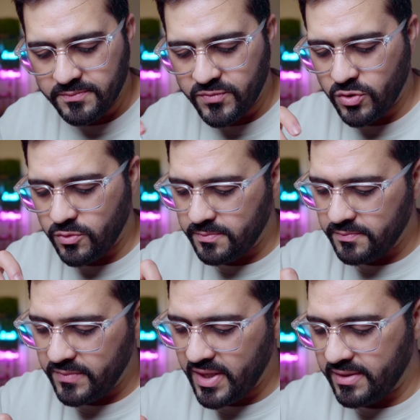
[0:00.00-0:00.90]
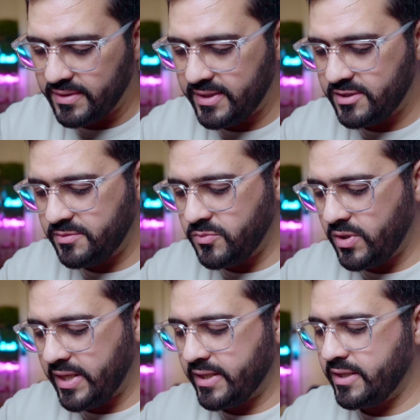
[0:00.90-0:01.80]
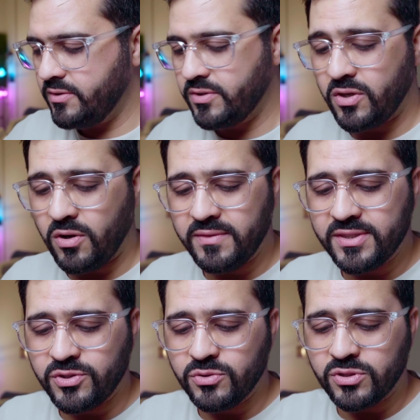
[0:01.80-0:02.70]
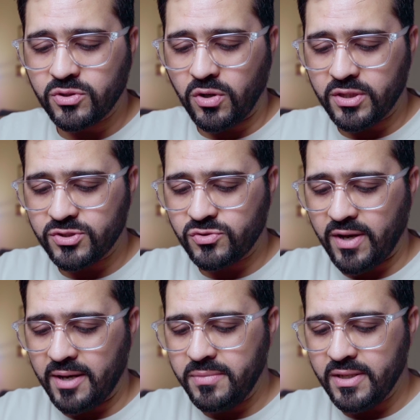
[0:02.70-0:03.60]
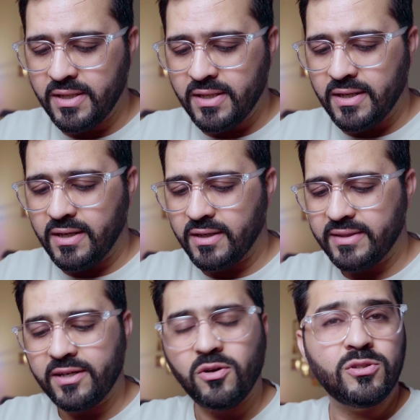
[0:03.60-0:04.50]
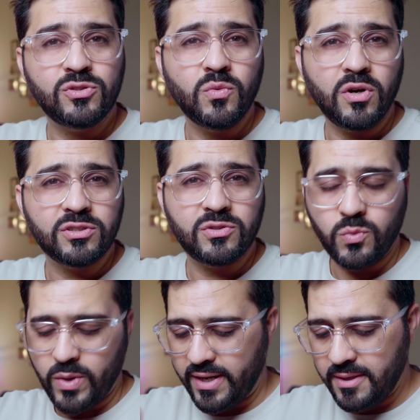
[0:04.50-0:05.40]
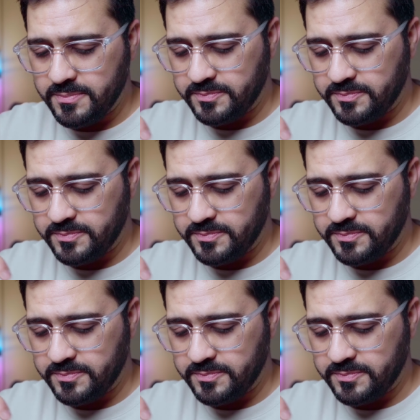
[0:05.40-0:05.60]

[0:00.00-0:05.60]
So yeah, that's more like it. You can always use a cotton swab, that also works well.